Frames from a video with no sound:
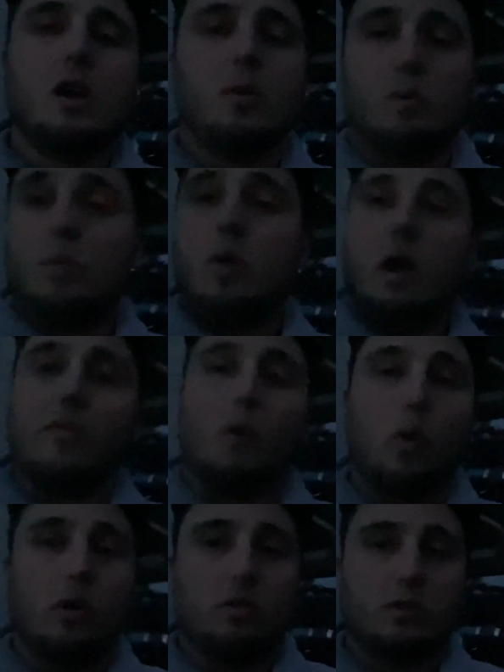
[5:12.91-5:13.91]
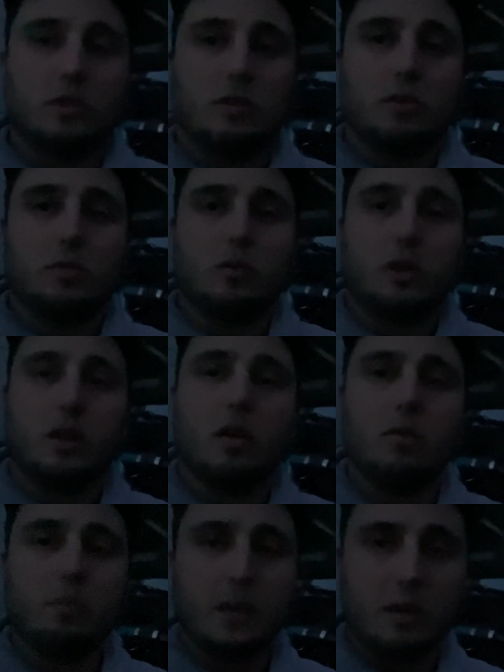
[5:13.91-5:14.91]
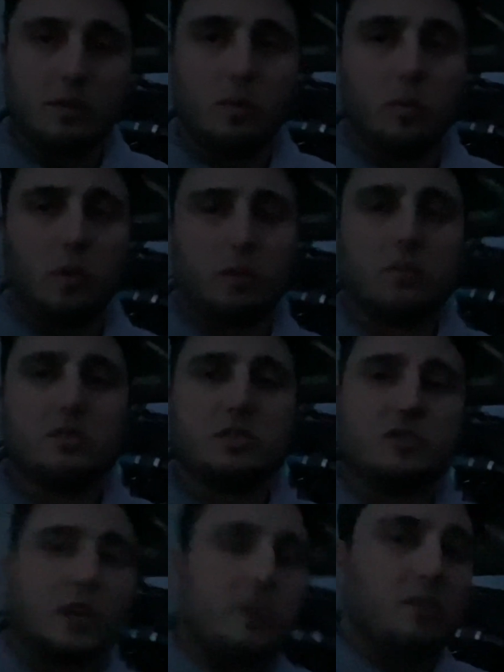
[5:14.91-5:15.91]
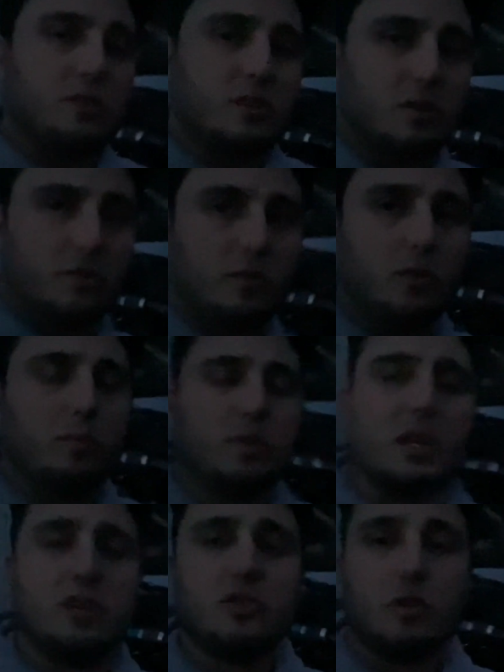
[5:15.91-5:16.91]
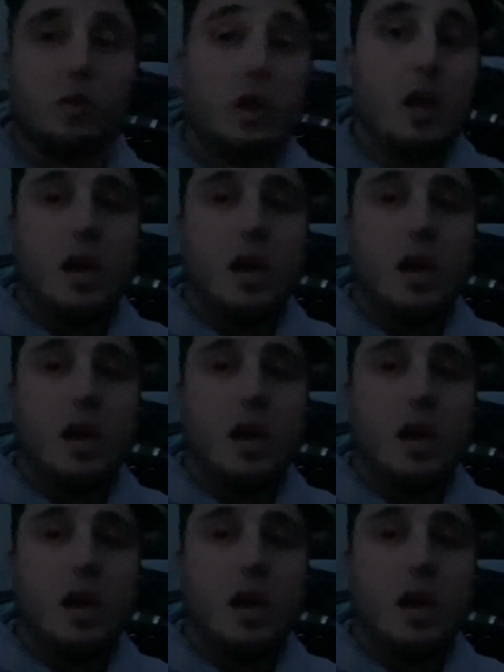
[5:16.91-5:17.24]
We will have the oil to, you know, be able to work those injectors to their full potential.